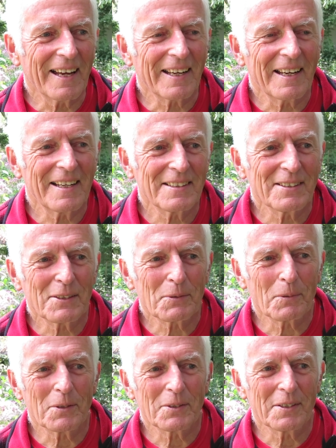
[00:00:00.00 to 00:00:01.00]

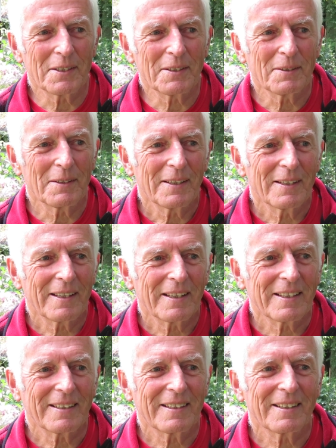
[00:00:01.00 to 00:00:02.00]
guidance was that
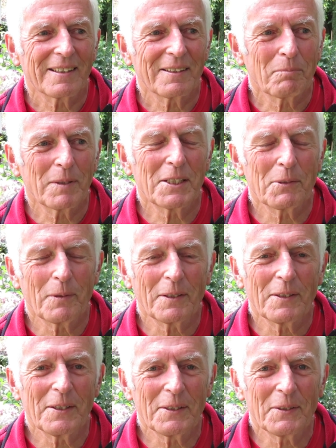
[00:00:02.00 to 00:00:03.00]
Peter
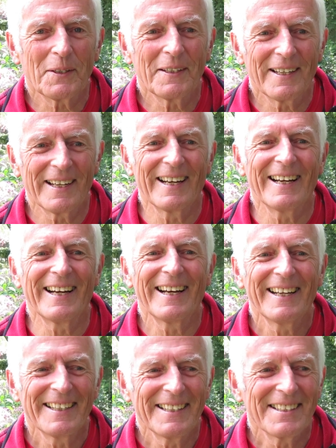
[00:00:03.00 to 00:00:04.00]
will know.
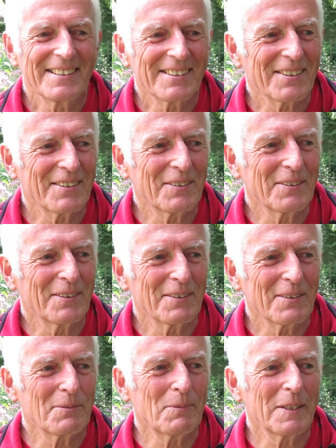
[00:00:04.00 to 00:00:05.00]
So
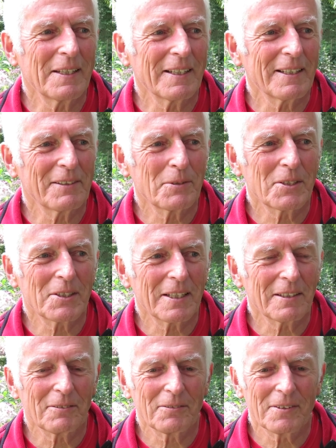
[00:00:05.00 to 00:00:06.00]
the beehive was
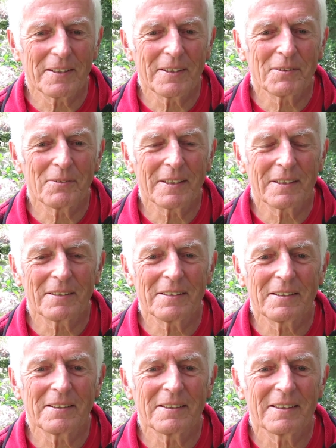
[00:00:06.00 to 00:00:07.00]
shelved for the evening,
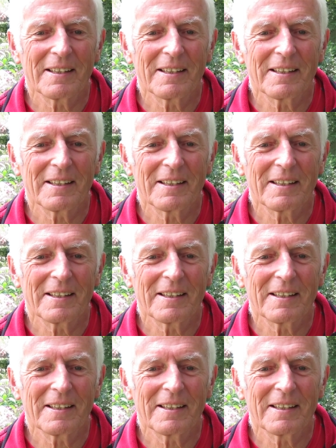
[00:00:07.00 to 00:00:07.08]
and